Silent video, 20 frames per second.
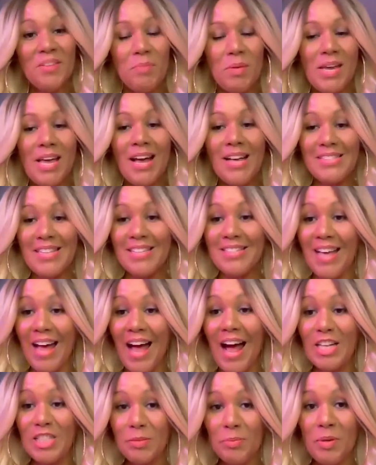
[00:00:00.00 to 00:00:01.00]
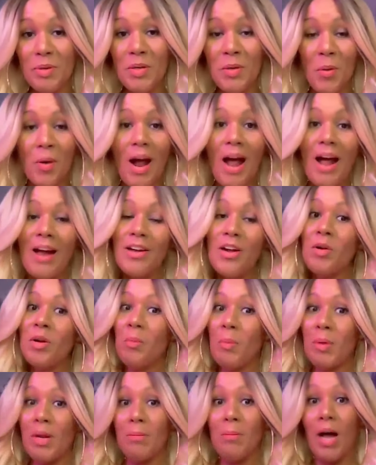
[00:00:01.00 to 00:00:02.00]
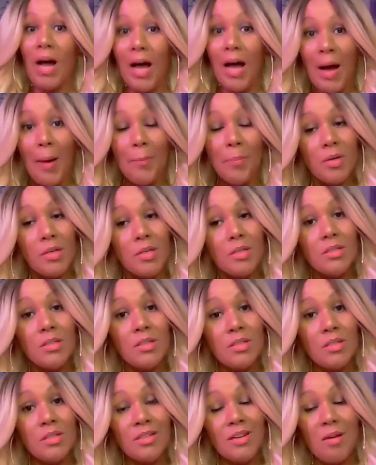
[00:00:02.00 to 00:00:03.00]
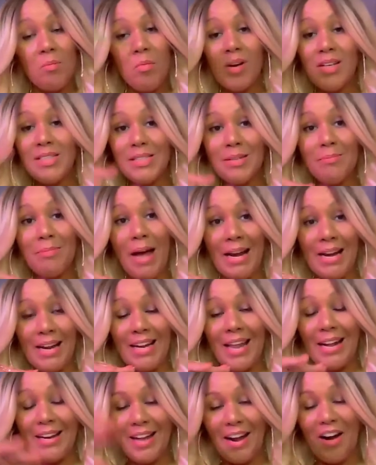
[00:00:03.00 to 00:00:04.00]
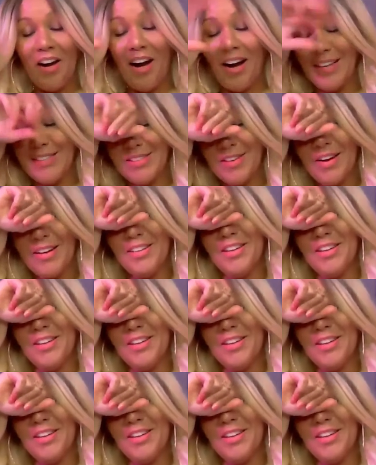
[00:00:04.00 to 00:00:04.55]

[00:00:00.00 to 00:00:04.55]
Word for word: Because as an entrepreneur, I know that when I'm up, come on, somebody, like all right, so